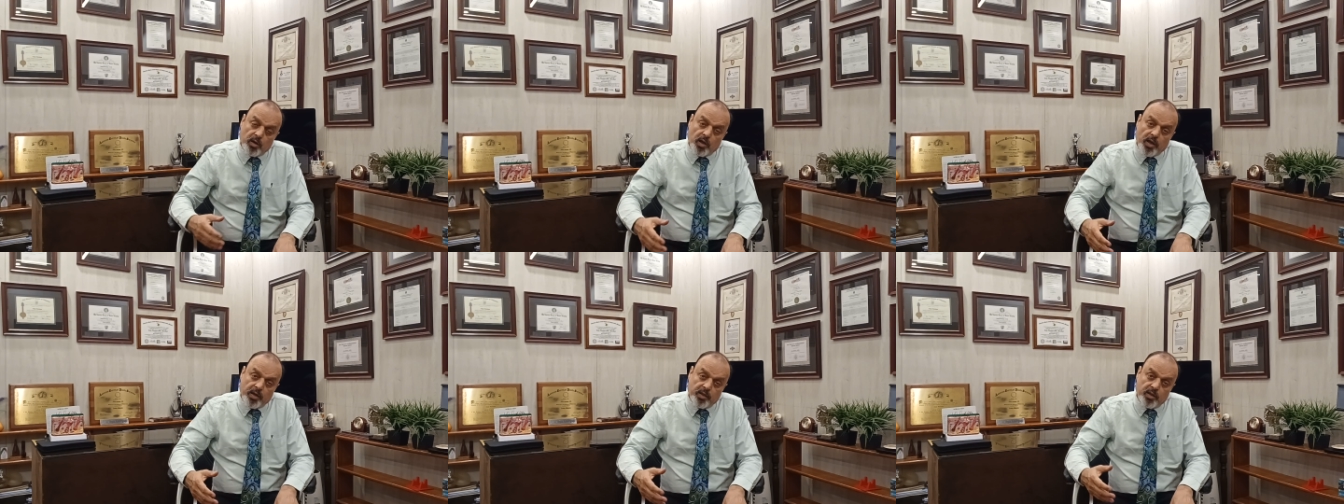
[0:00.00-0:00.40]

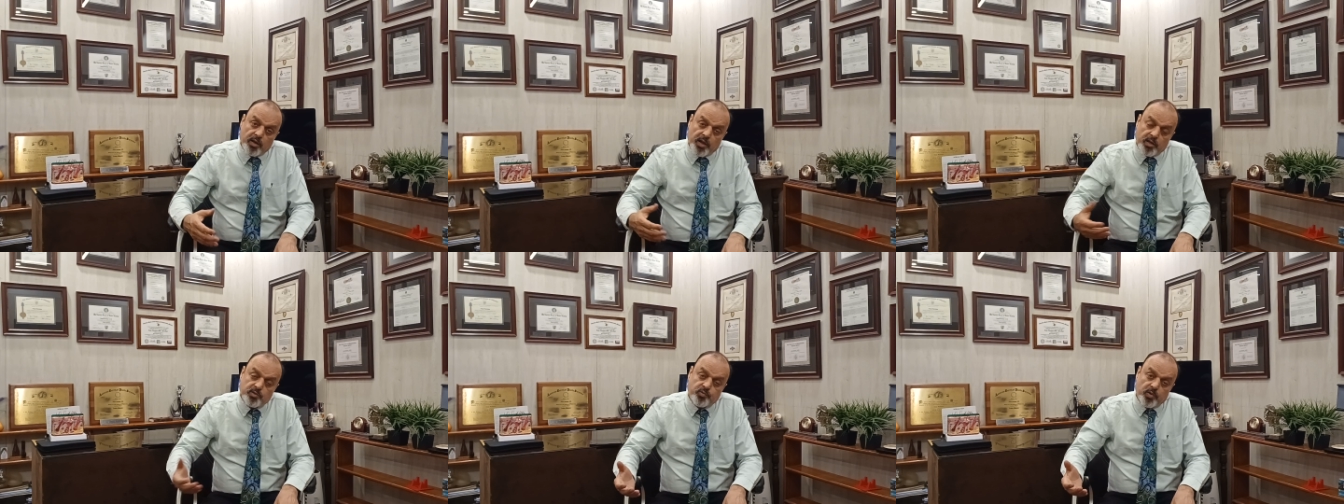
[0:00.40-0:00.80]
and the
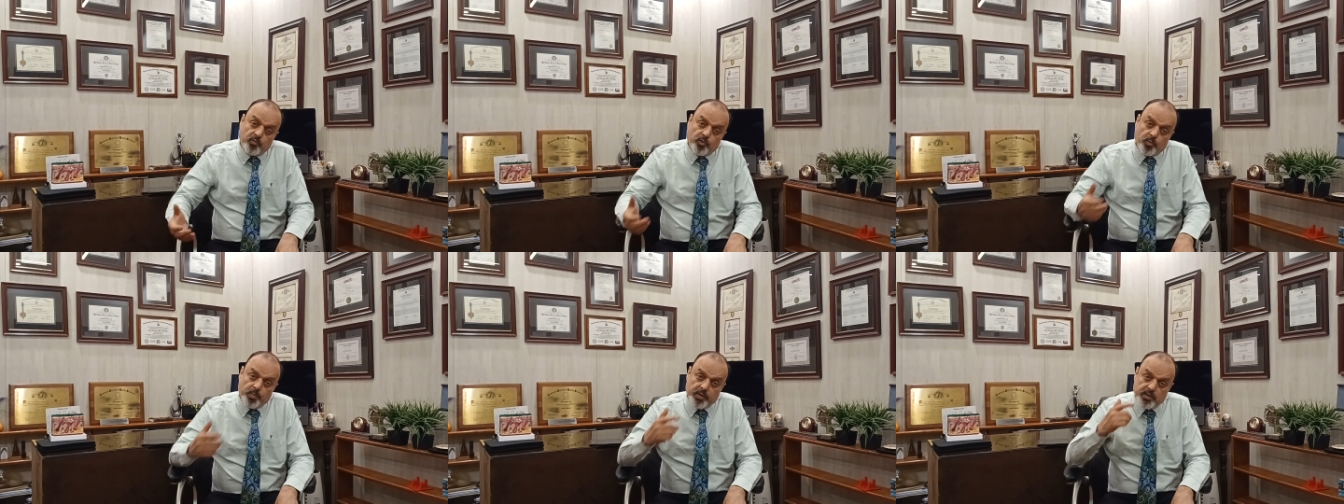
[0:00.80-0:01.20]
next one
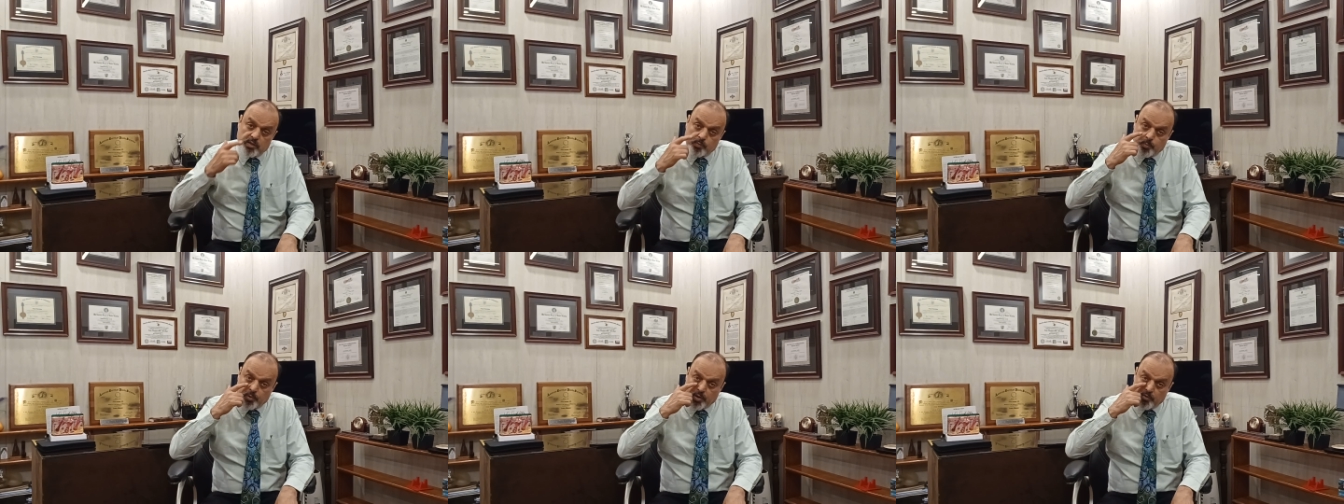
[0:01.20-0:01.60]
would be
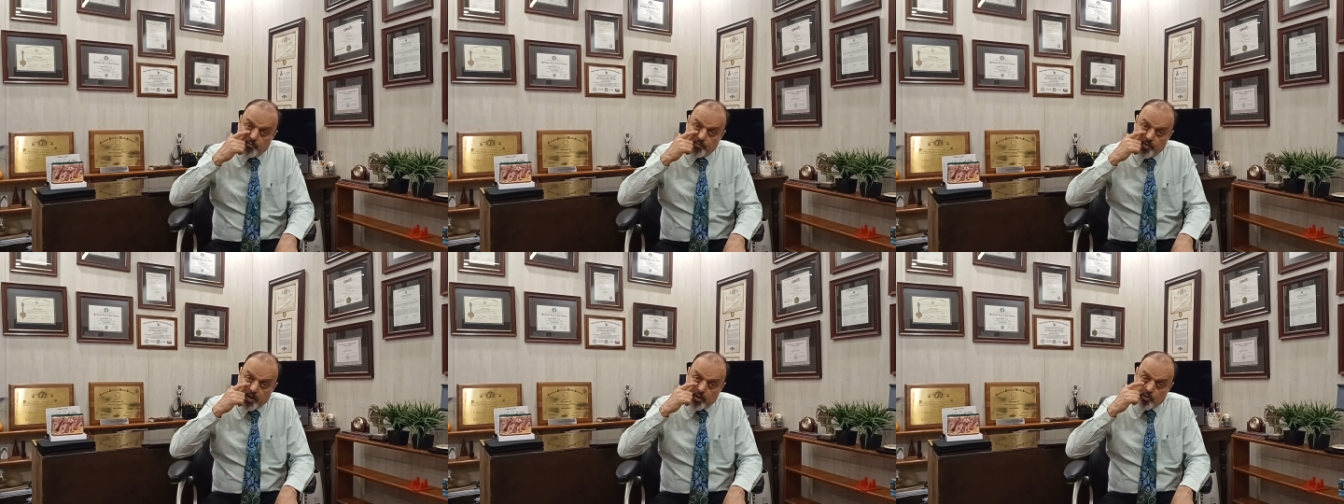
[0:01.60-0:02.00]
just putting
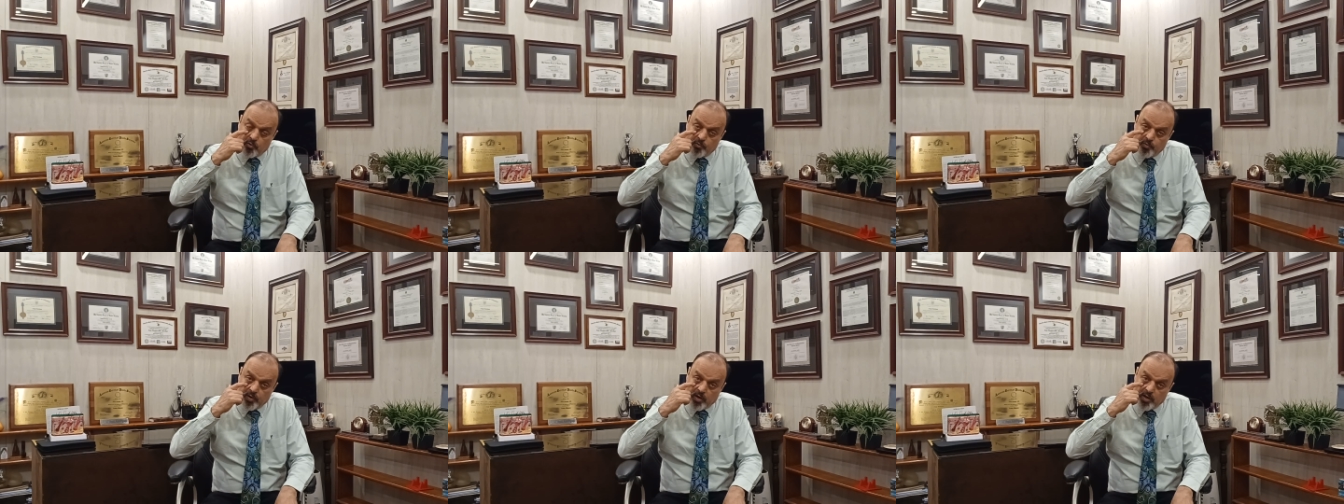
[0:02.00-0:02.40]
fat or
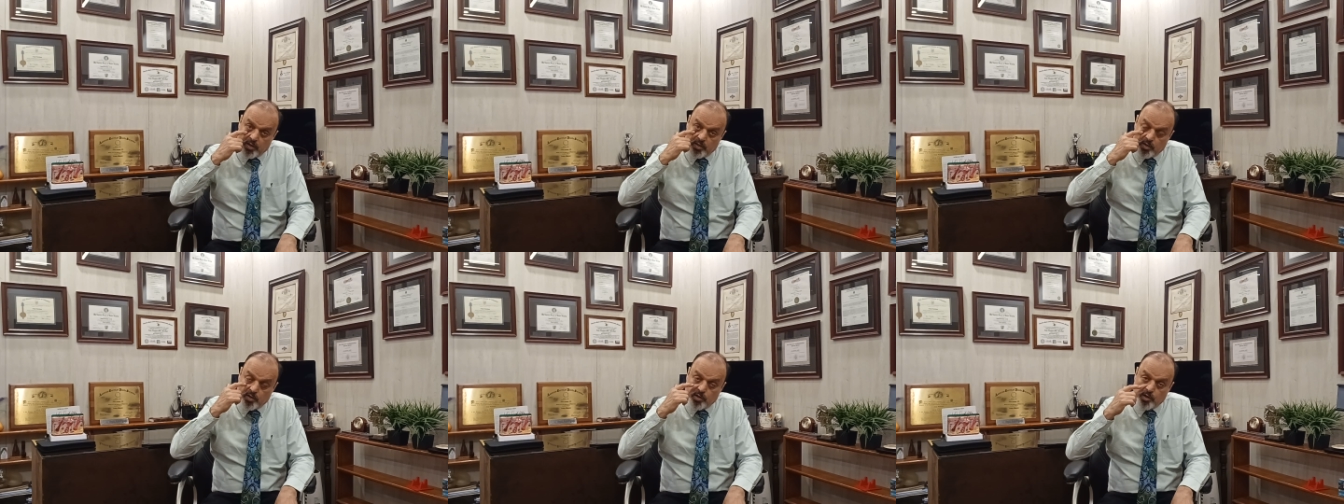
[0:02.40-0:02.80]
filler in
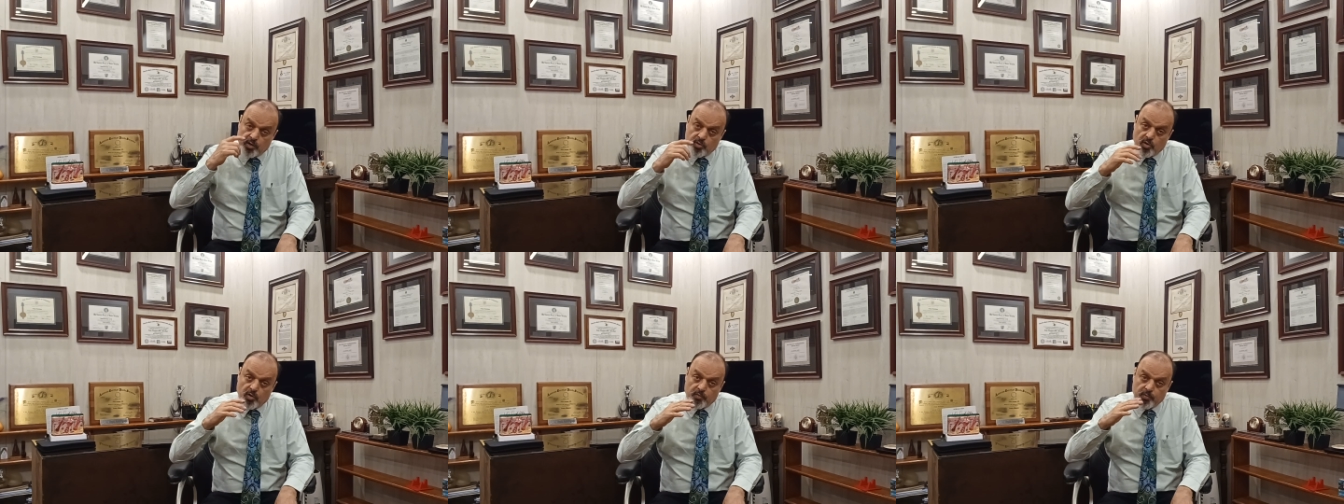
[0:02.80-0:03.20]
the tear
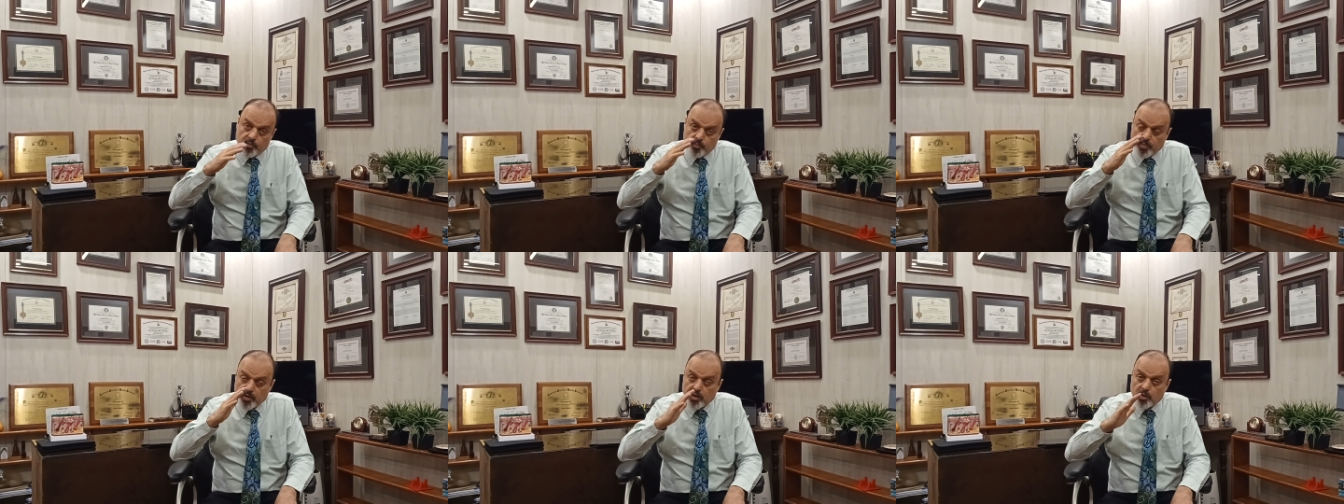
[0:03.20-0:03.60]
trough to
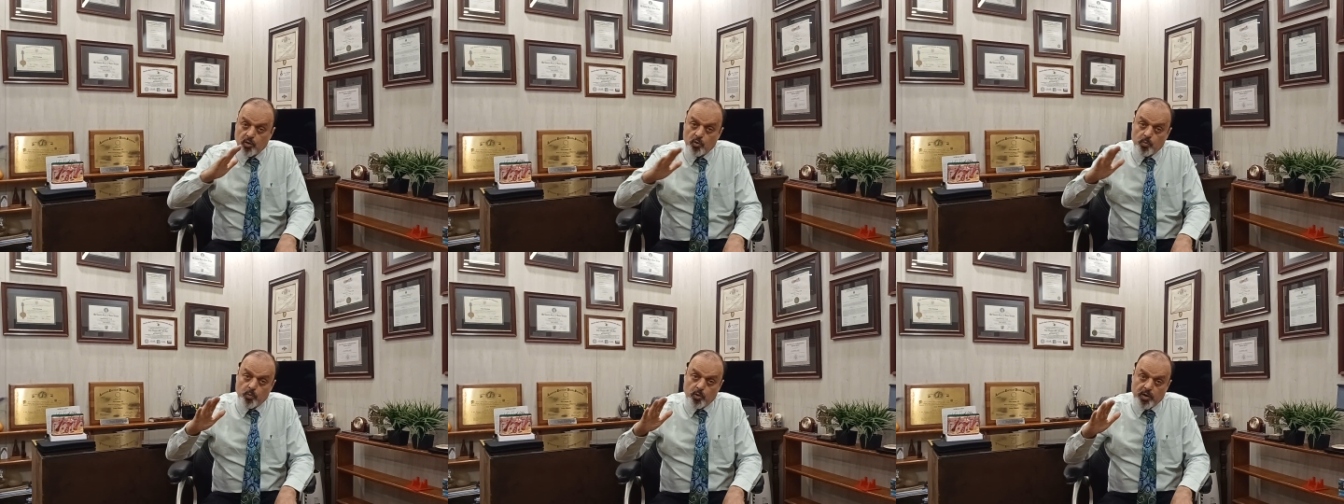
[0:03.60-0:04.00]
make it
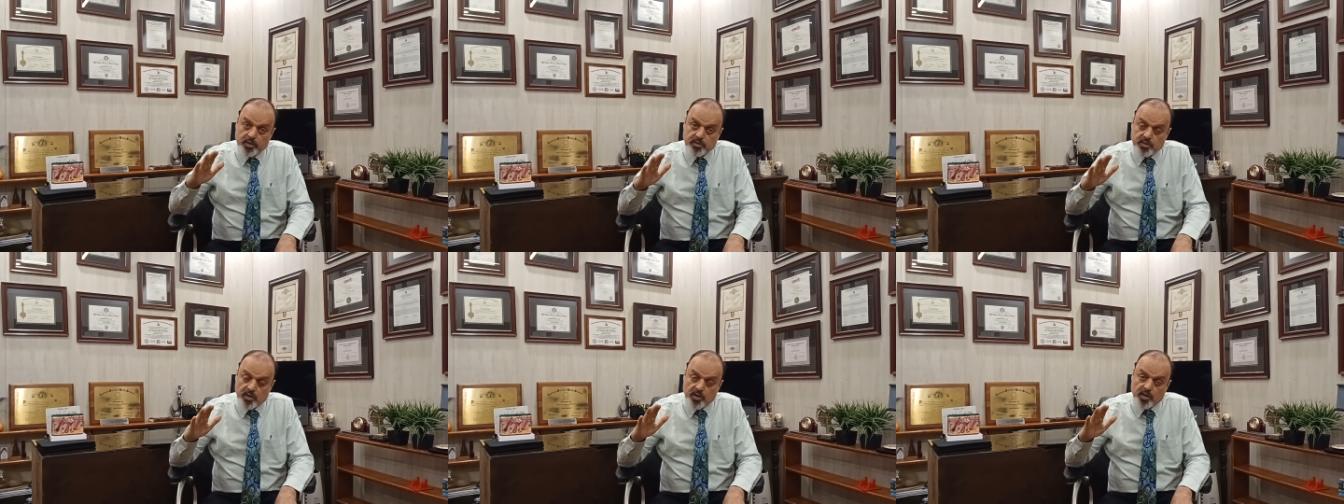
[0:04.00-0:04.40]
look more
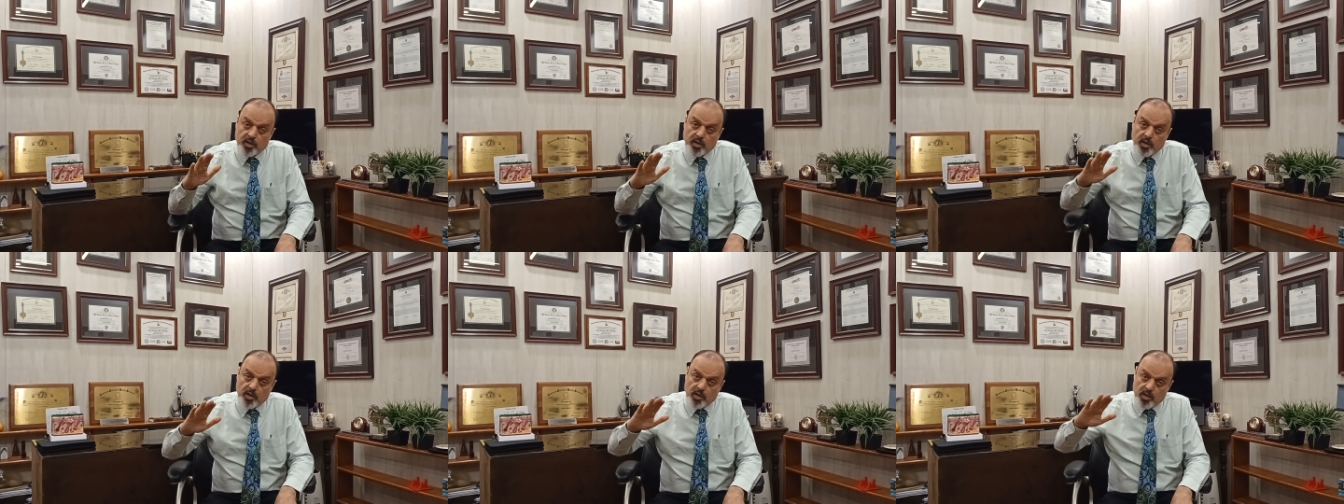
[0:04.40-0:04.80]
aesthetic.